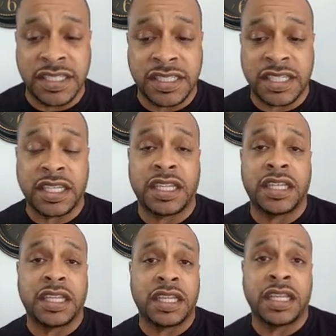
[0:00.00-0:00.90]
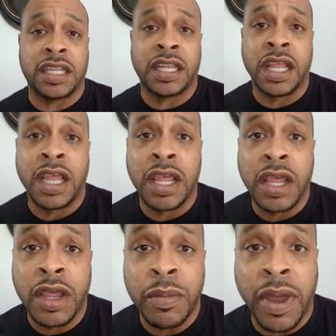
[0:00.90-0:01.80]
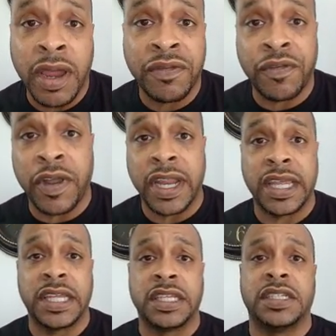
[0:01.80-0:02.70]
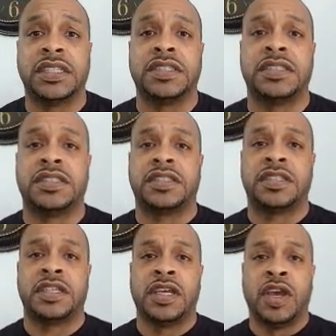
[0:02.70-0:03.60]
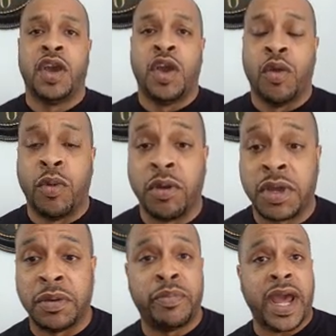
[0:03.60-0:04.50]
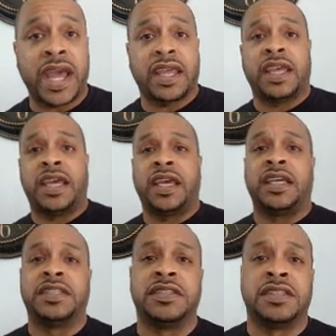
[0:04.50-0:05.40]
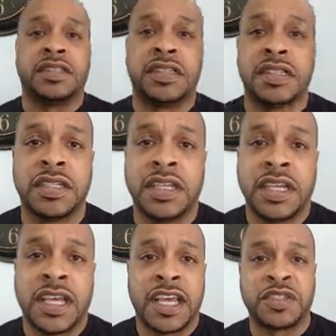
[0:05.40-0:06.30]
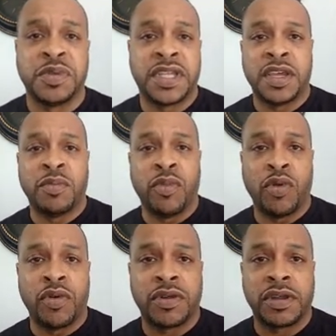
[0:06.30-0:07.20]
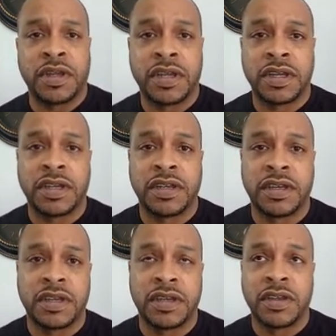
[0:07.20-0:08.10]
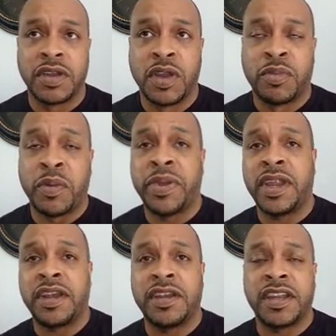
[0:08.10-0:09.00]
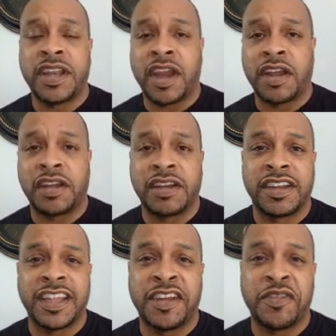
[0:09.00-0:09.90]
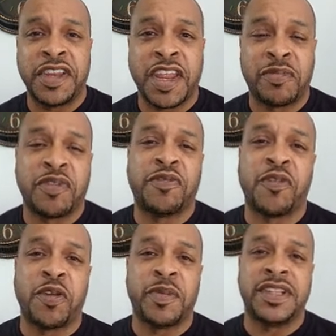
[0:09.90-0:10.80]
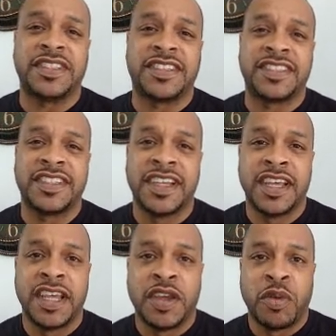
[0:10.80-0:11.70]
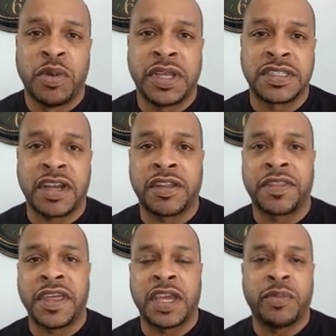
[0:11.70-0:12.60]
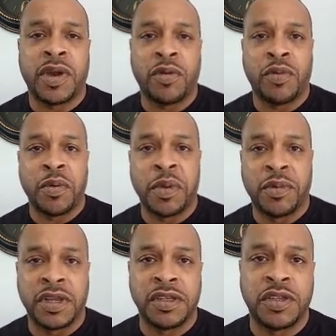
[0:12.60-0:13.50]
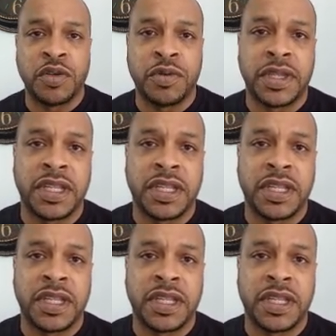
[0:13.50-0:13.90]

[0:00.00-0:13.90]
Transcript: Rising, my friends. Welcome back, and as we get more prepared in our everyday performance, we can start to think about what we want to do.